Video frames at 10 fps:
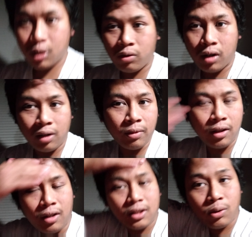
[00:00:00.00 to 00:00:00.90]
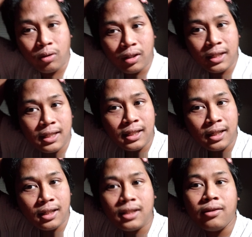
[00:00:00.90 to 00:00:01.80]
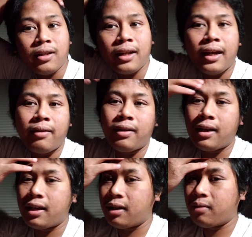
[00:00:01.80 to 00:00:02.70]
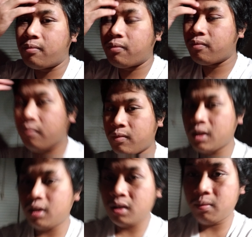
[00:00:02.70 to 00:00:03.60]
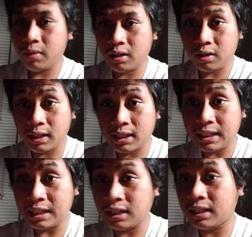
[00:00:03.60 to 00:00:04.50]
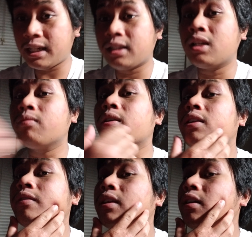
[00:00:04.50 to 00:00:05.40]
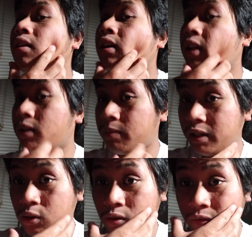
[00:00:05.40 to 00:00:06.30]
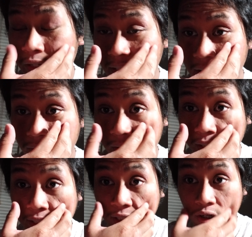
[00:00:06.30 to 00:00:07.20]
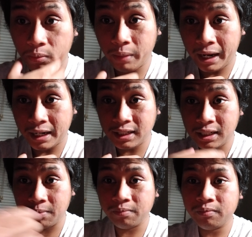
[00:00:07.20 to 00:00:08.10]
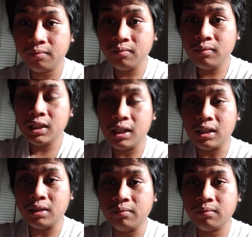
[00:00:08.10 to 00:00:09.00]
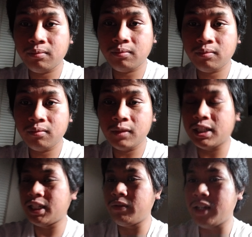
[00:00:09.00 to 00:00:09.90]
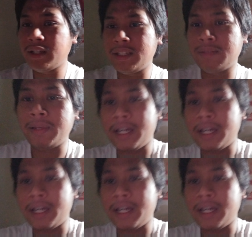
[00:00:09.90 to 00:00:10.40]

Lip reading: on me. You can totally see it. So like my dry skin is acting up really, really hard. Like my whole face is red. It's like all patchy. Um, it's never gotten this bad